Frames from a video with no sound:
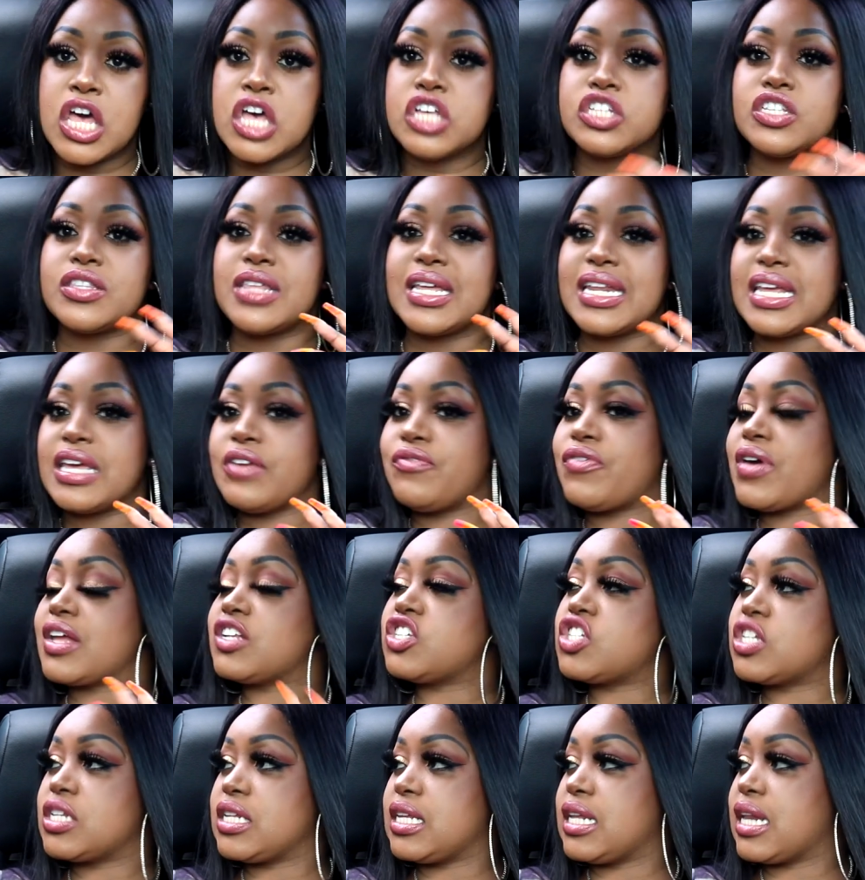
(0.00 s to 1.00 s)
So then
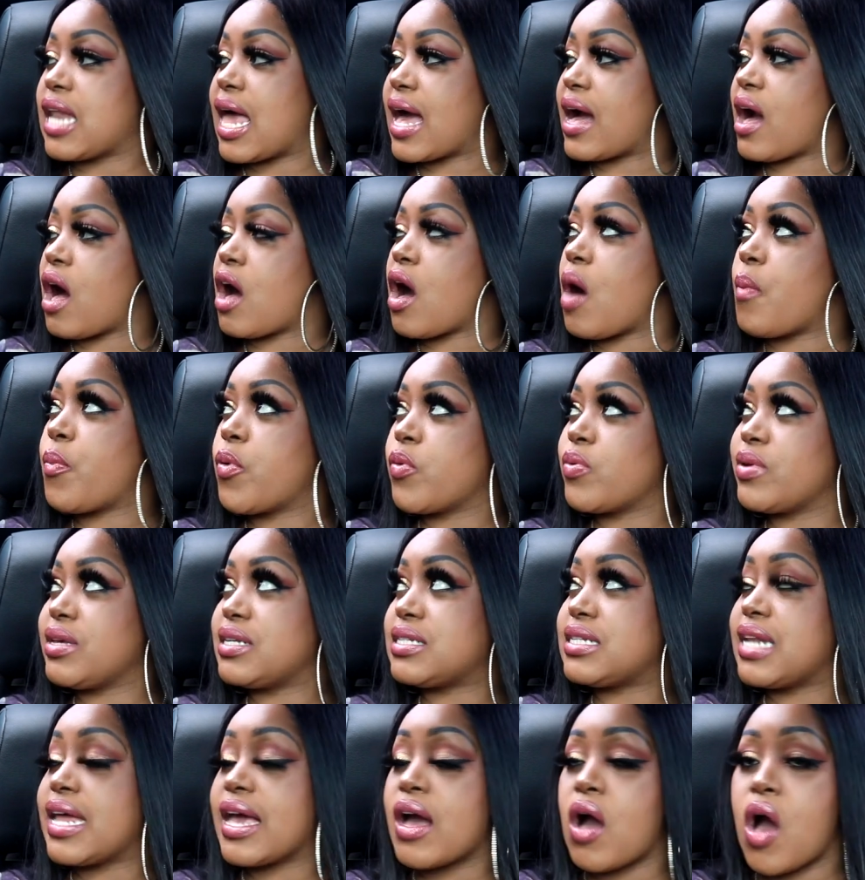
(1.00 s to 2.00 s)
eventually, like a couple
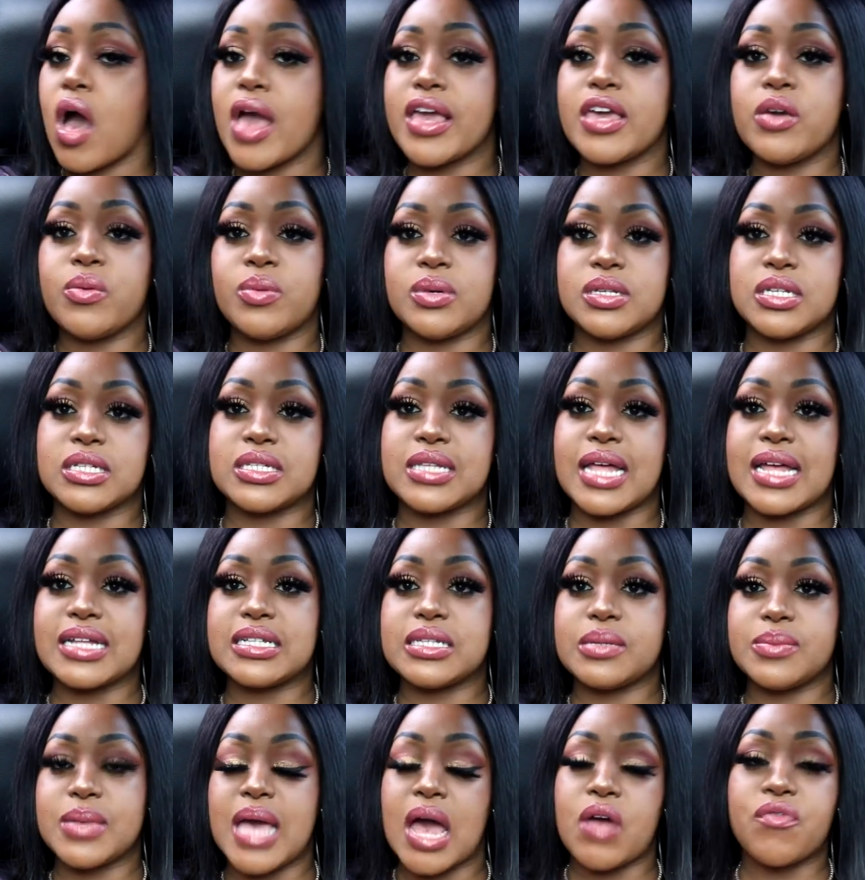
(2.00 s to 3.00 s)
weeks later, he was just like
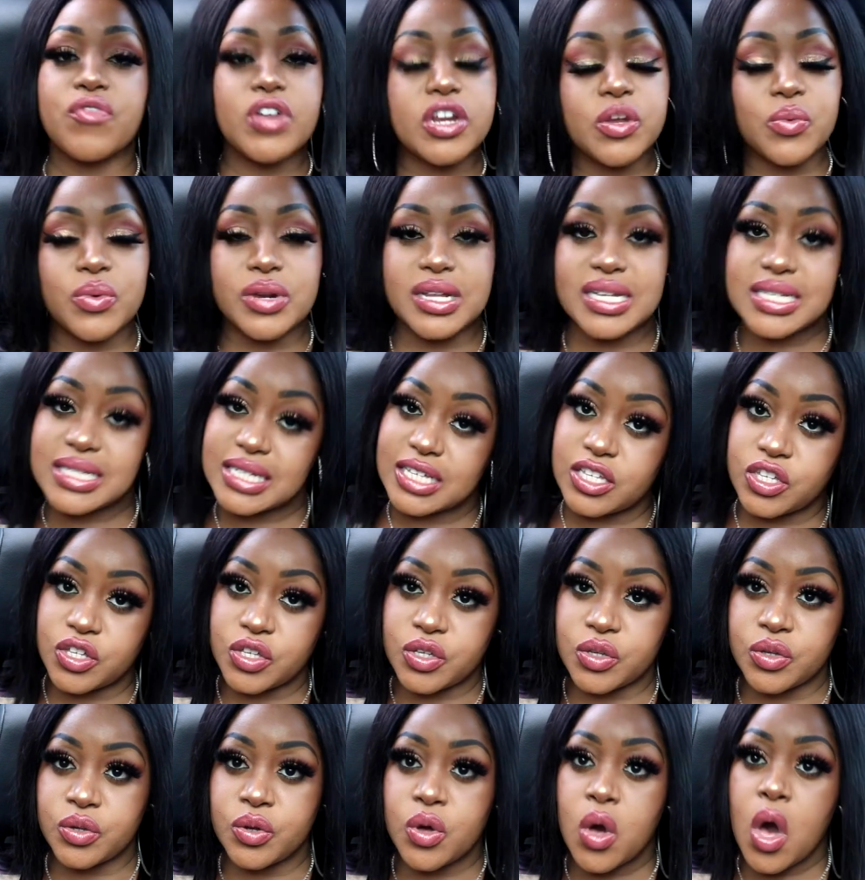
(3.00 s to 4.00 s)
to me, I really want to
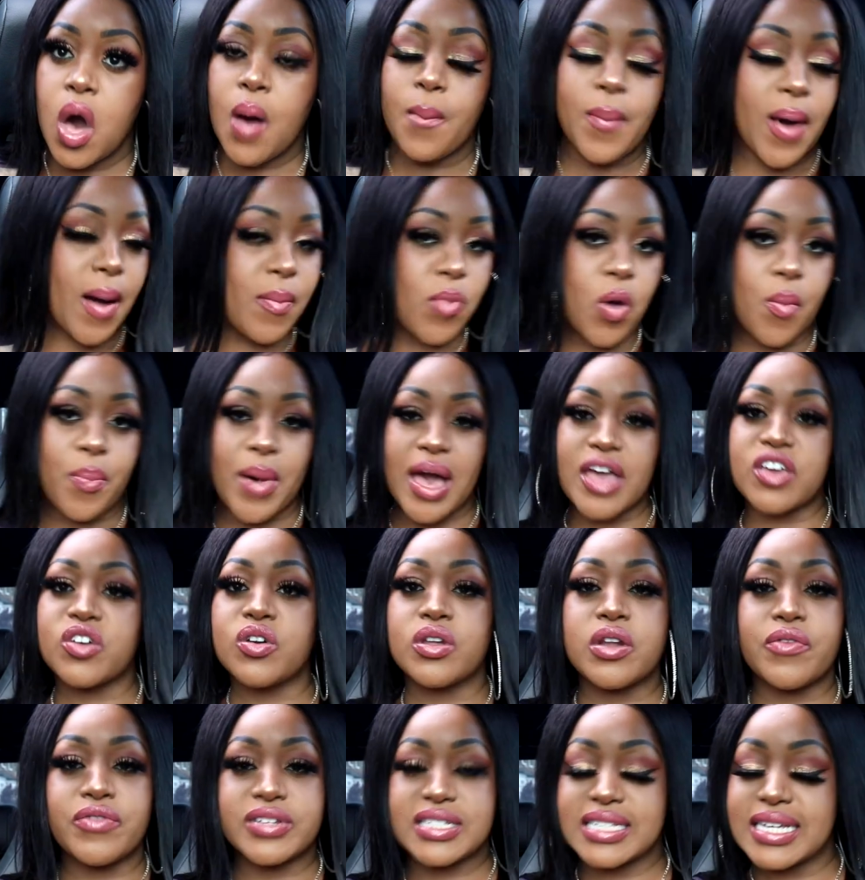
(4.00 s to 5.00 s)
see you, but I'm not buying
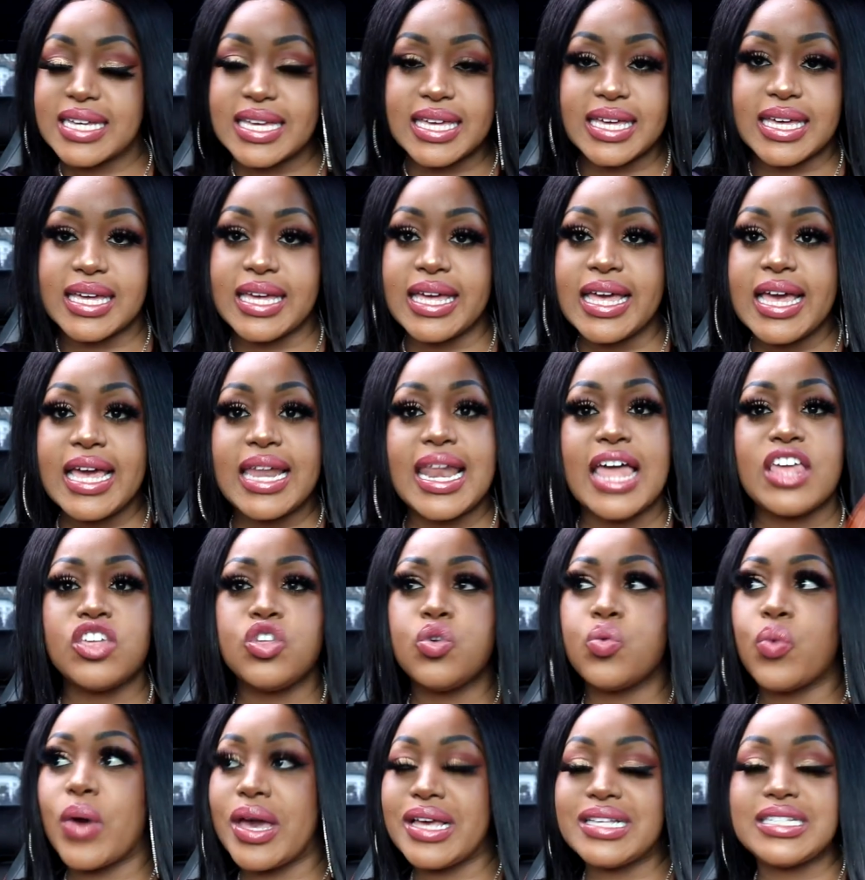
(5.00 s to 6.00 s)
another ticket. Like
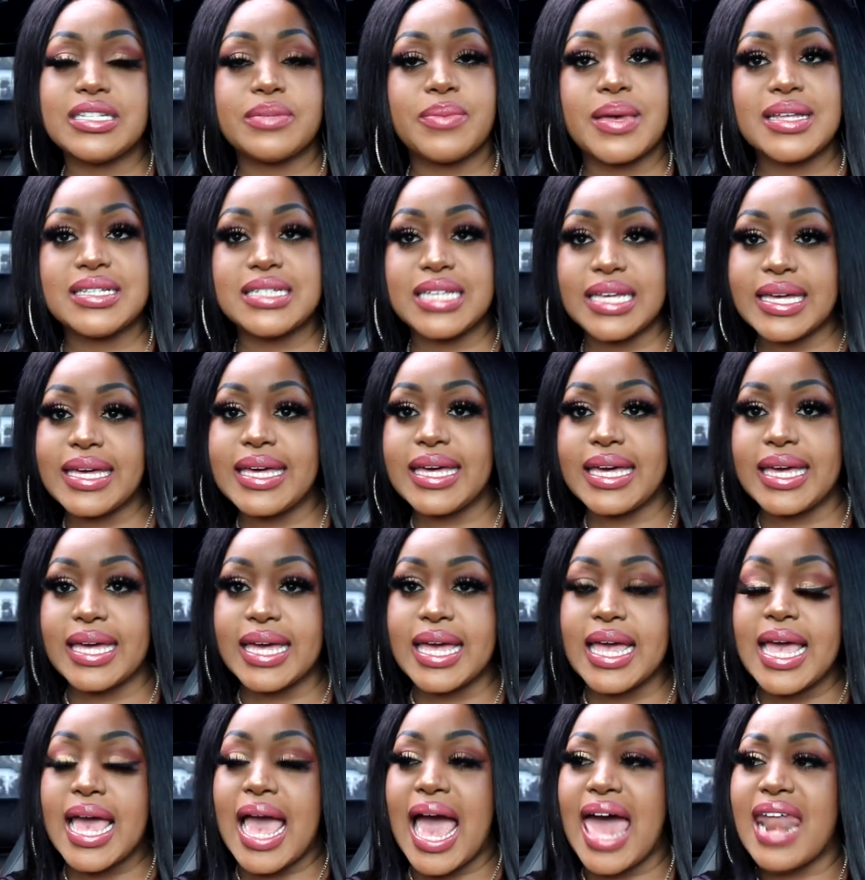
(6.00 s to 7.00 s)
you wasted my
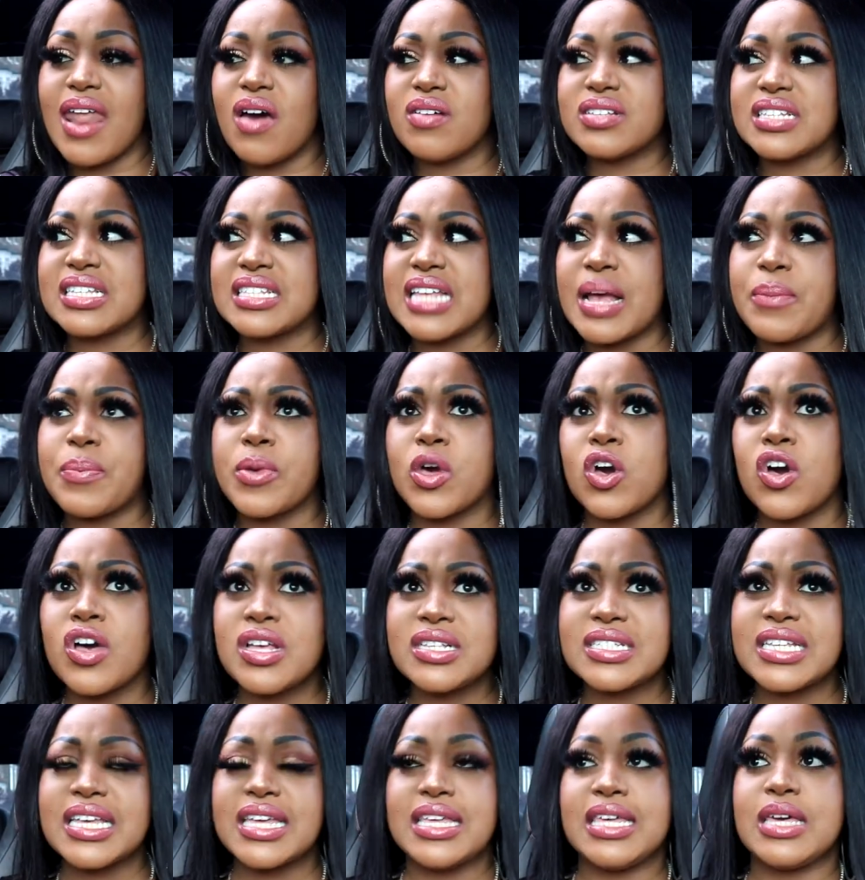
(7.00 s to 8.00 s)
ticket, and I was just like
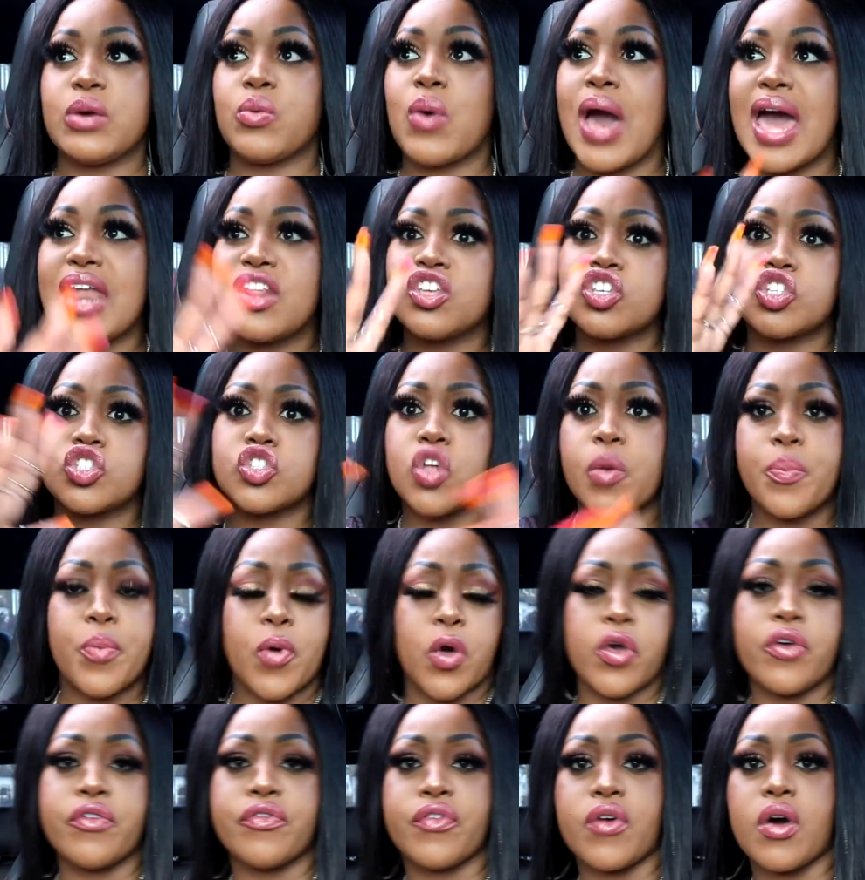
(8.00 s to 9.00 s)
because it, it had a
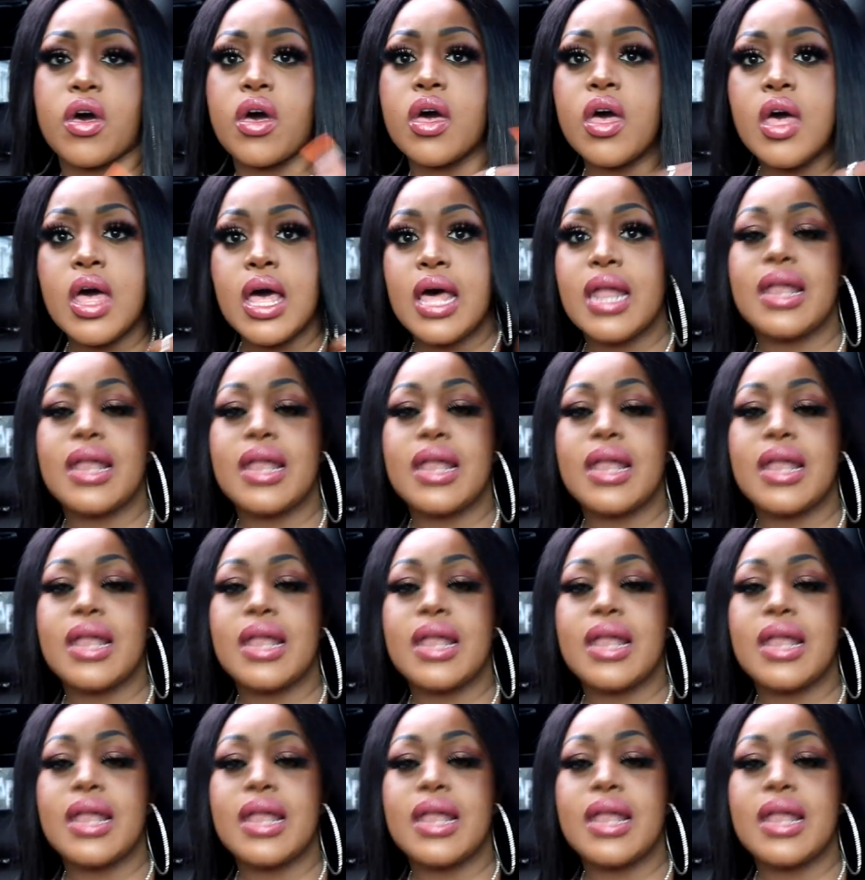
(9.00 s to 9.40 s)
stopover.